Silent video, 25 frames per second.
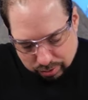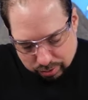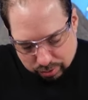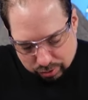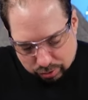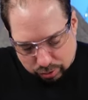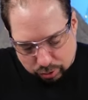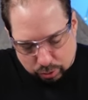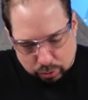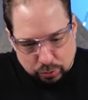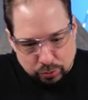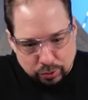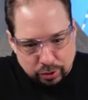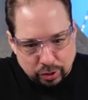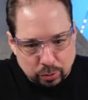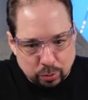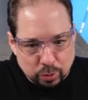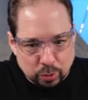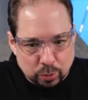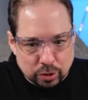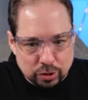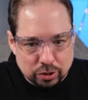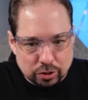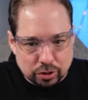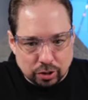So if
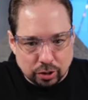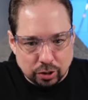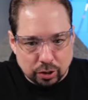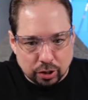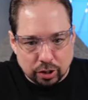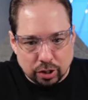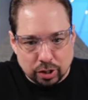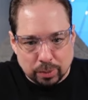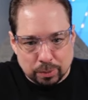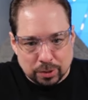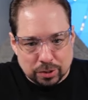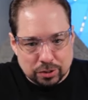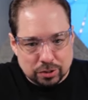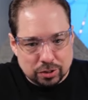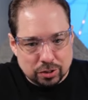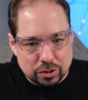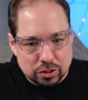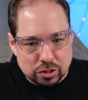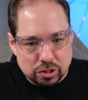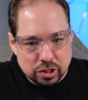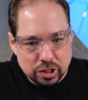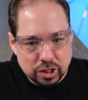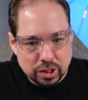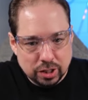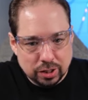anyone wants to look it up, it's the
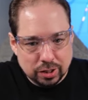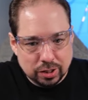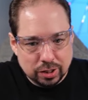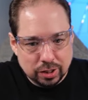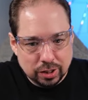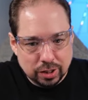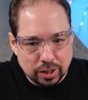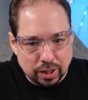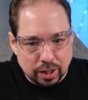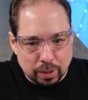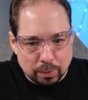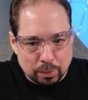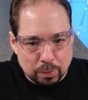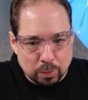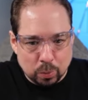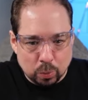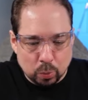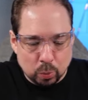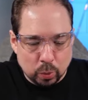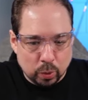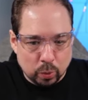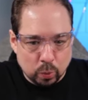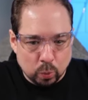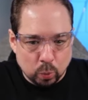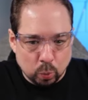ZDM
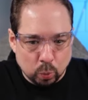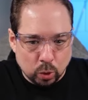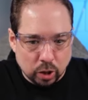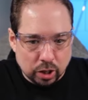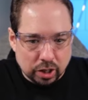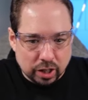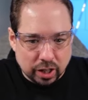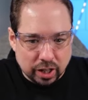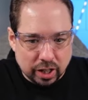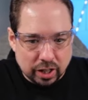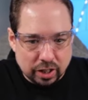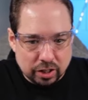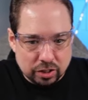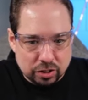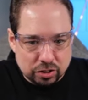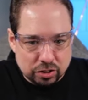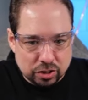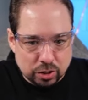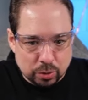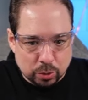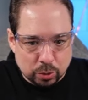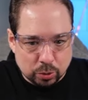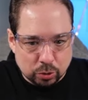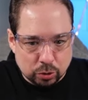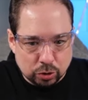
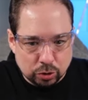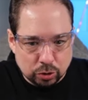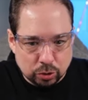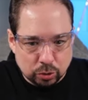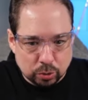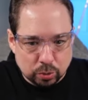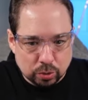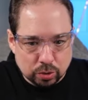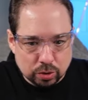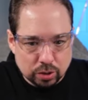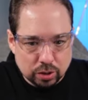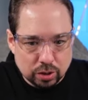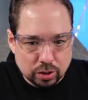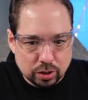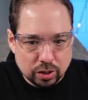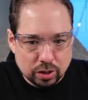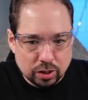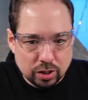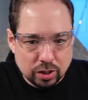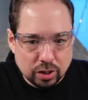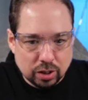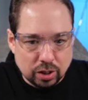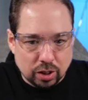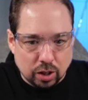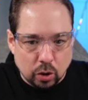1A02.
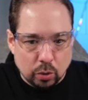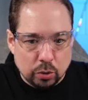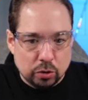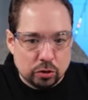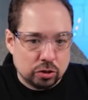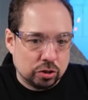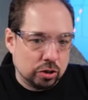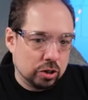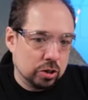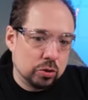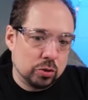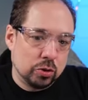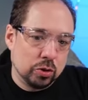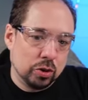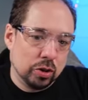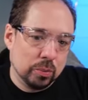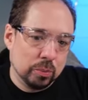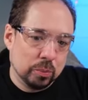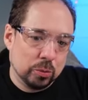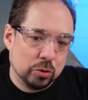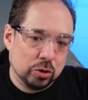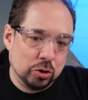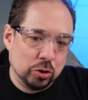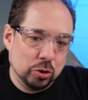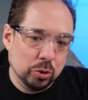Oh, it's
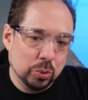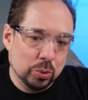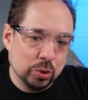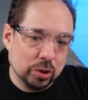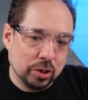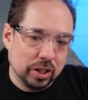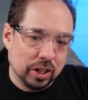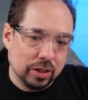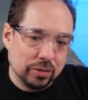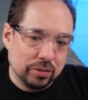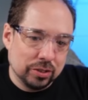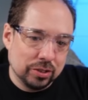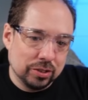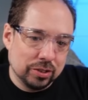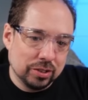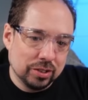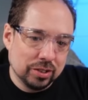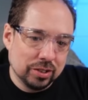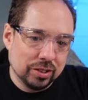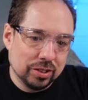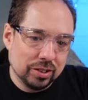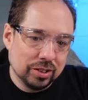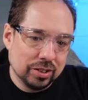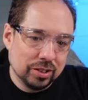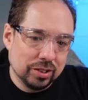211?
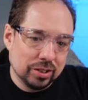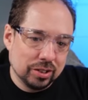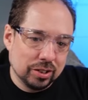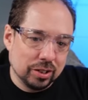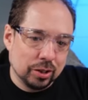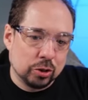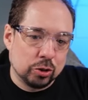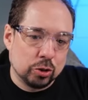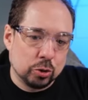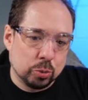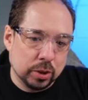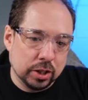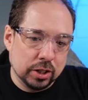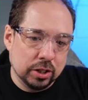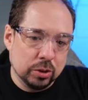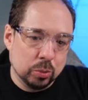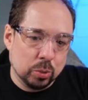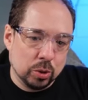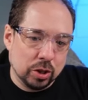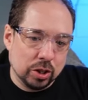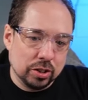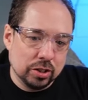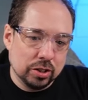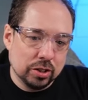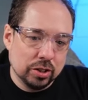No,
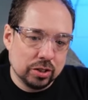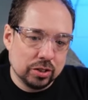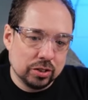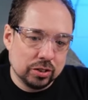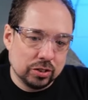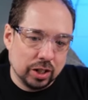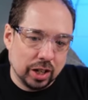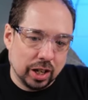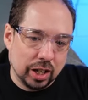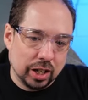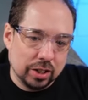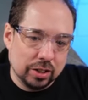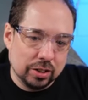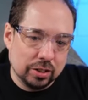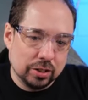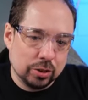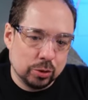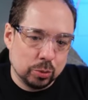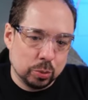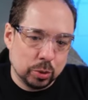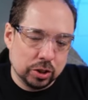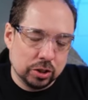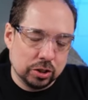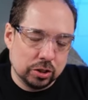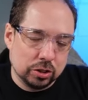21, 10,
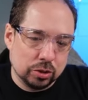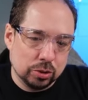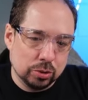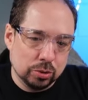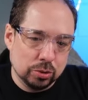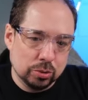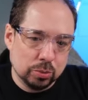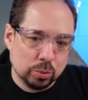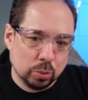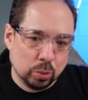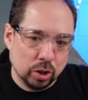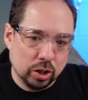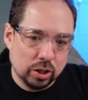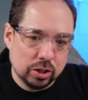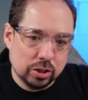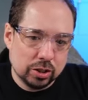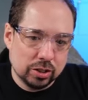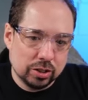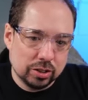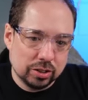22? What?